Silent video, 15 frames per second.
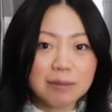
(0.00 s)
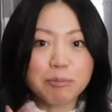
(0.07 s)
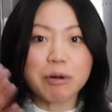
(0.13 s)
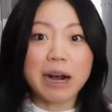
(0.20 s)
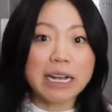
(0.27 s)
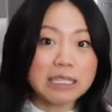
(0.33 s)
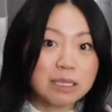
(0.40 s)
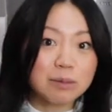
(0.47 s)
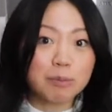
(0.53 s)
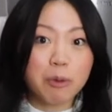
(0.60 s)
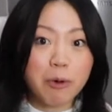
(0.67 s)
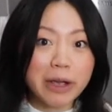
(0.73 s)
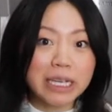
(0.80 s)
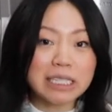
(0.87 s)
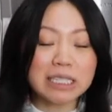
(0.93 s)
price
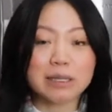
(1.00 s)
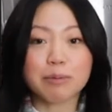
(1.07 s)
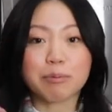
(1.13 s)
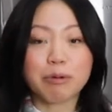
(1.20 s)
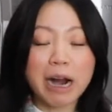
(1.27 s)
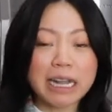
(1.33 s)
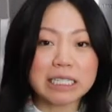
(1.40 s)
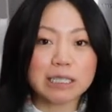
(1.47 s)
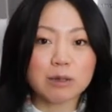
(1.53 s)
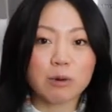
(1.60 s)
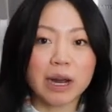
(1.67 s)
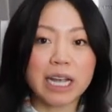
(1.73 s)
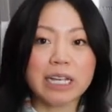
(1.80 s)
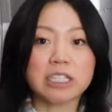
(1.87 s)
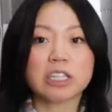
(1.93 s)
points and price
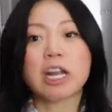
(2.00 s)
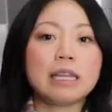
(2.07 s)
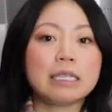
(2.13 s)
range.